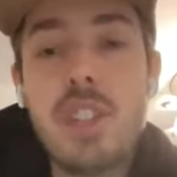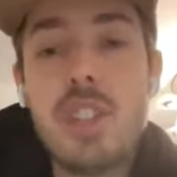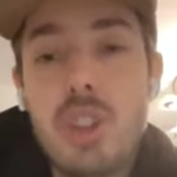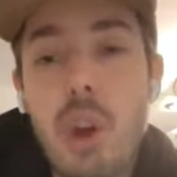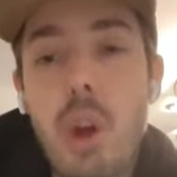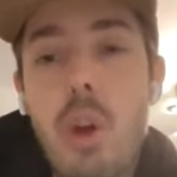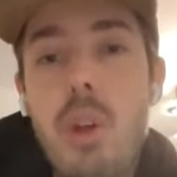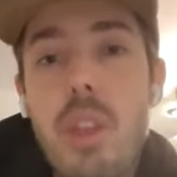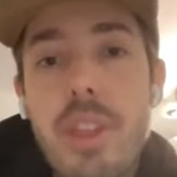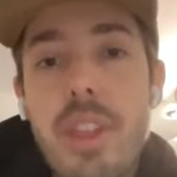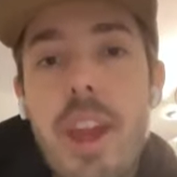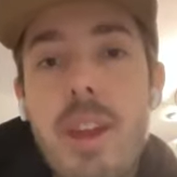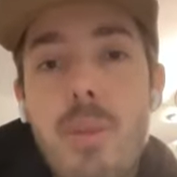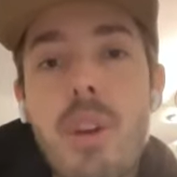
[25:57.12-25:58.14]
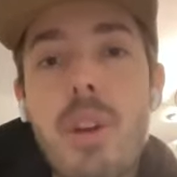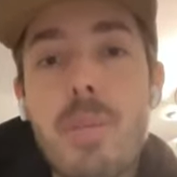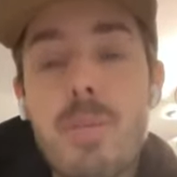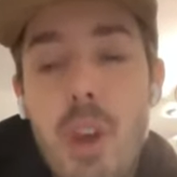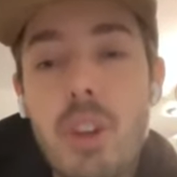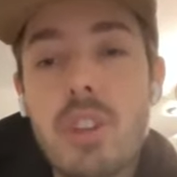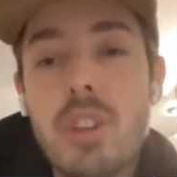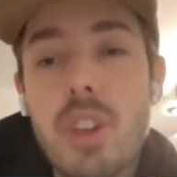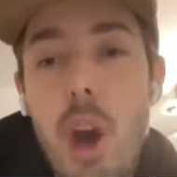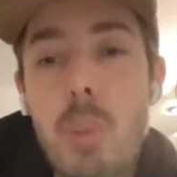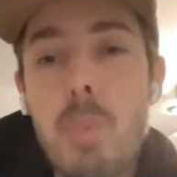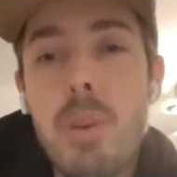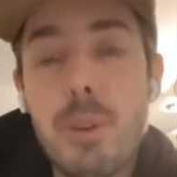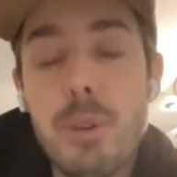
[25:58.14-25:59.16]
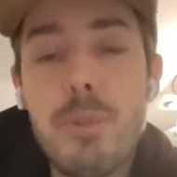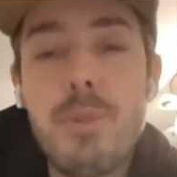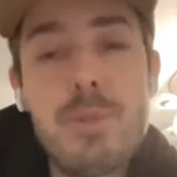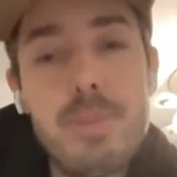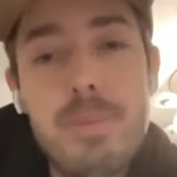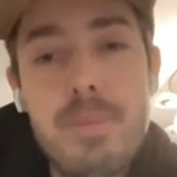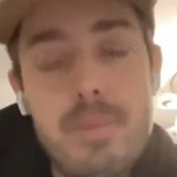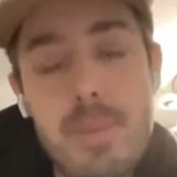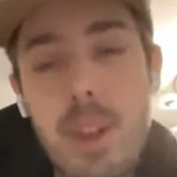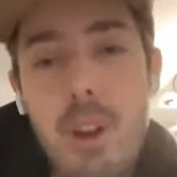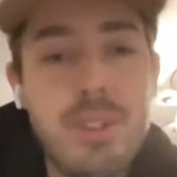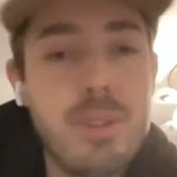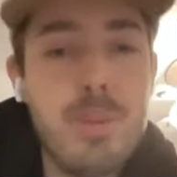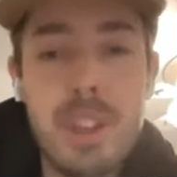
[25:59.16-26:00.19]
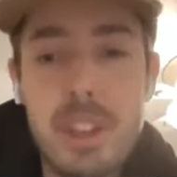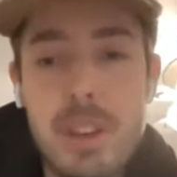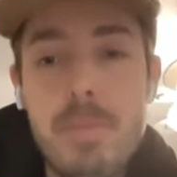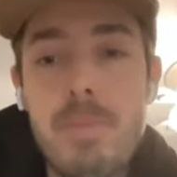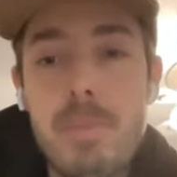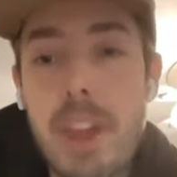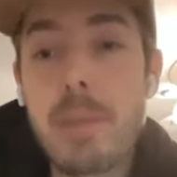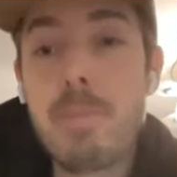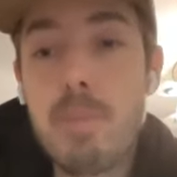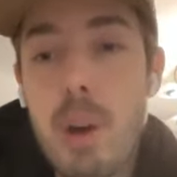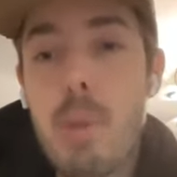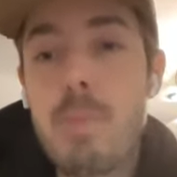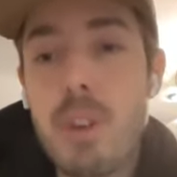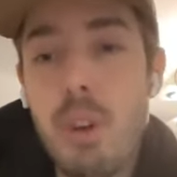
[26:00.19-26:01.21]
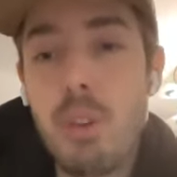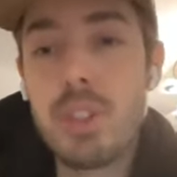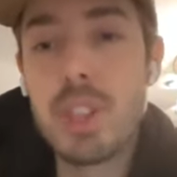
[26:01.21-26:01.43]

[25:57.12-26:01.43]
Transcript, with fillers: and show that they were on top of ultimately like pop